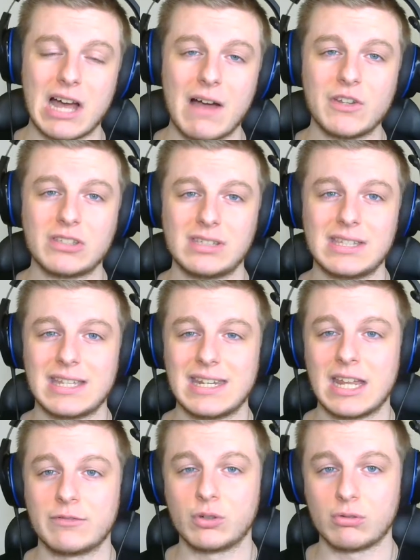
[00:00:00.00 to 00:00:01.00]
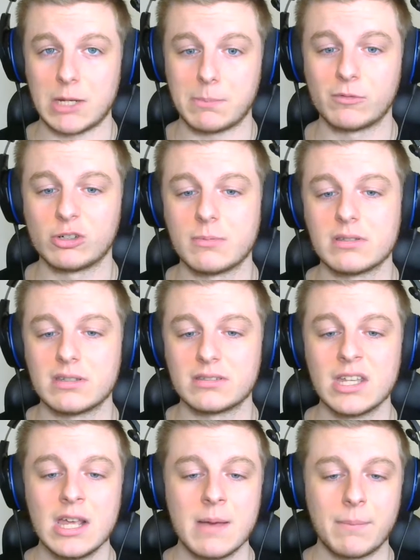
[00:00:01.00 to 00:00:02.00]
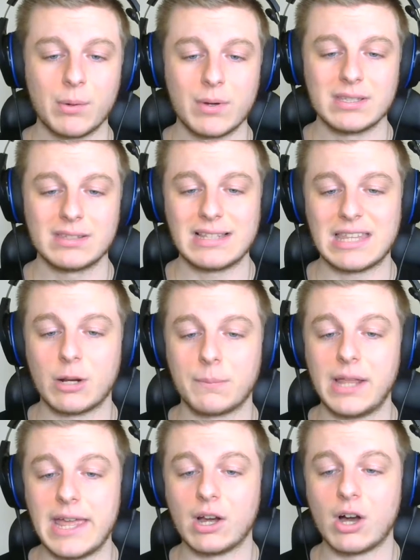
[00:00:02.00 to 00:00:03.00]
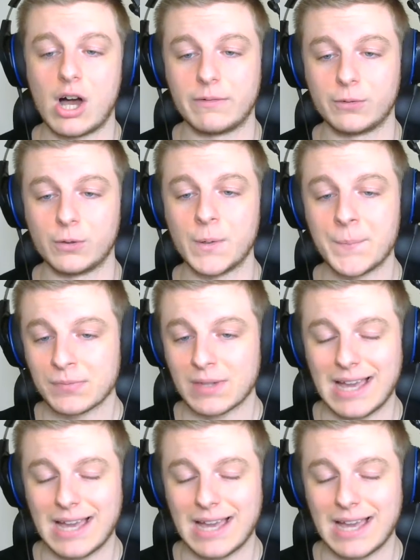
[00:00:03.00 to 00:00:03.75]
Obviously, they didn't have great performances, but it wasn't like they were playing awful.